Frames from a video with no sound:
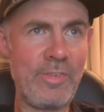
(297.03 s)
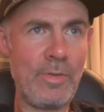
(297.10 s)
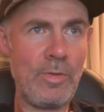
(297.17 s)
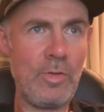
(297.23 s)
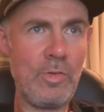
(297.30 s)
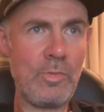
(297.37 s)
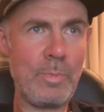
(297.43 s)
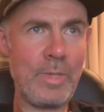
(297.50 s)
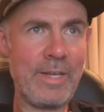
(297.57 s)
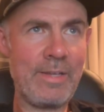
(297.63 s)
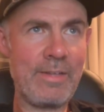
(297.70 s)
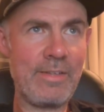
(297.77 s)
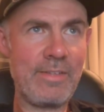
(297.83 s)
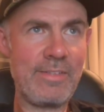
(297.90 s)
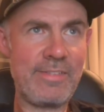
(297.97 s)
who's been
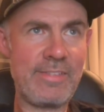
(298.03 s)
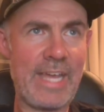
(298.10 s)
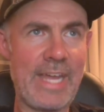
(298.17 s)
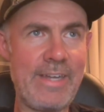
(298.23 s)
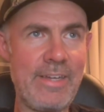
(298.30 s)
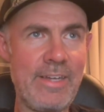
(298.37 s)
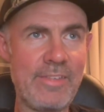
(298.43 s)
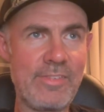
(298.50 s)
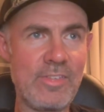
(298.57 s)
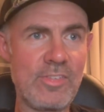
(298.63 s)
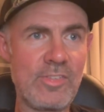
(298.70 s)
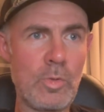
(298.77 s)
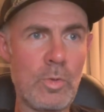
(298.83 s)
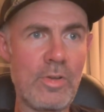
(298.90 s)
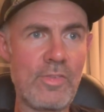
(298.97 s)
cited as the
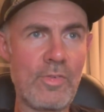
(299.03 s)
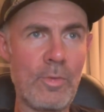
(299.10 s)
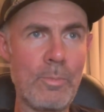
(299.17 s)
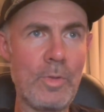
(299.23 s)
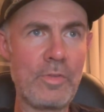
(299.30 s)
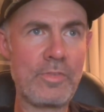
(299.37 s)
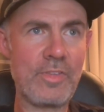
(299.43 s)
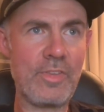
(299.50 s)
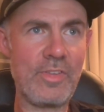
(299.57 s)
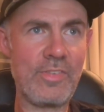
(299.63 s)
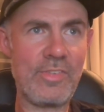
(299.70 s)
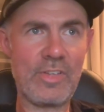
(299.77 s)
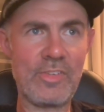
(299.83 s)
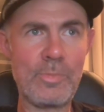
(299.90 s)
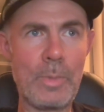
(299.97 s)
source for most of
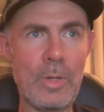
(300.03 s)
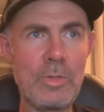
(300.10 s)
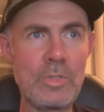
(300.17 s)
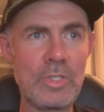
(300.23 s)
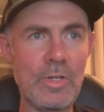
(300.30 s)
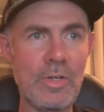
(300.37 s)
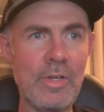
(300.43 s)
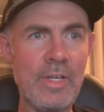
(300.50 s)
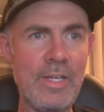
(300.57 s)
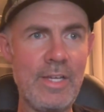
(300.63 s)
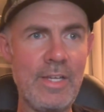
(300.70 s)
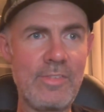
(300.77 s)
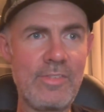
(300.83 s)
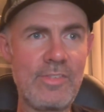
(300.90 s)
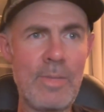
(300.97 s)
this exposure
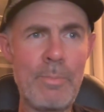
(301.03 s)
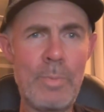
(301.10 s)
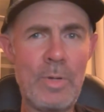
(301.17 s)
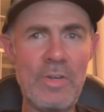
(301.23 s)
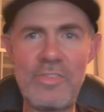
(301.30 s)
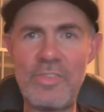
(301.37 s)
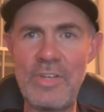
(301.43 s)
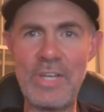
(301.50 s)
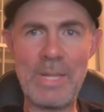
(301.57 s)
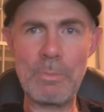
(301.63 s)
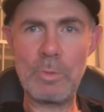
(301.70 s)
is some person named